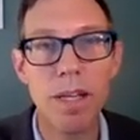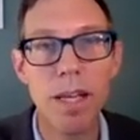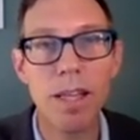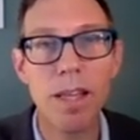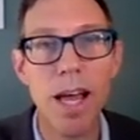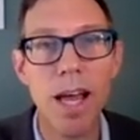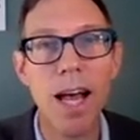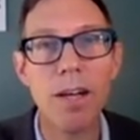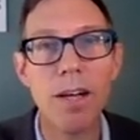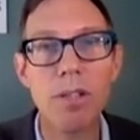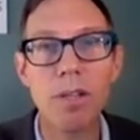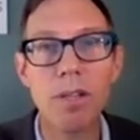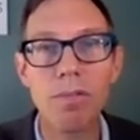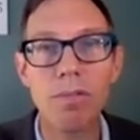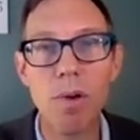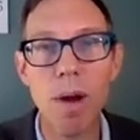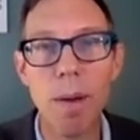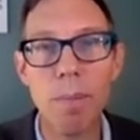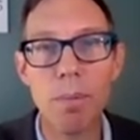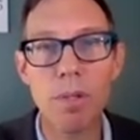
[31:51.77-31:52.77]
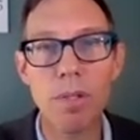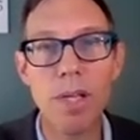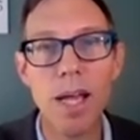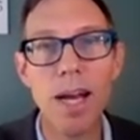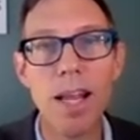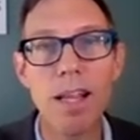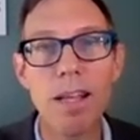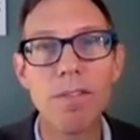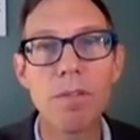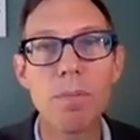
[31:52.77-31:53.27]
in the House of
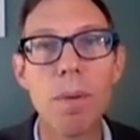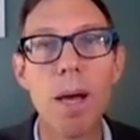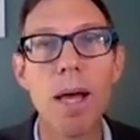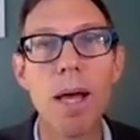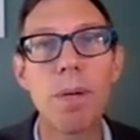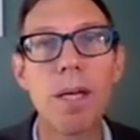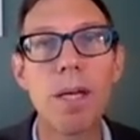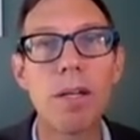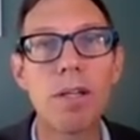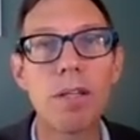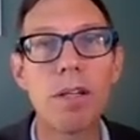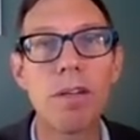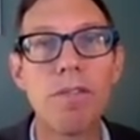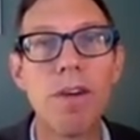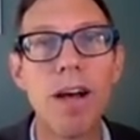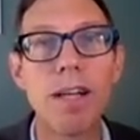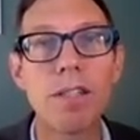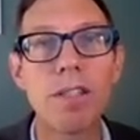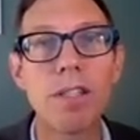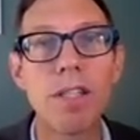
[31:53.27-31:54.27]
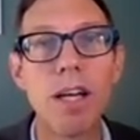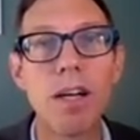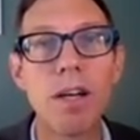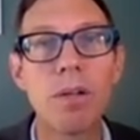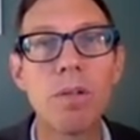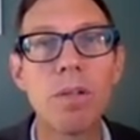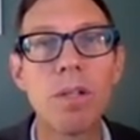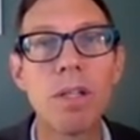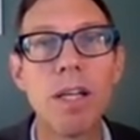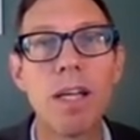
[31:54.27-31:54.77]
Representatives by Peter
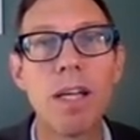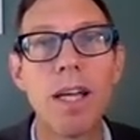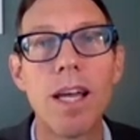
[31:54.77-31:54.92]
DeFazio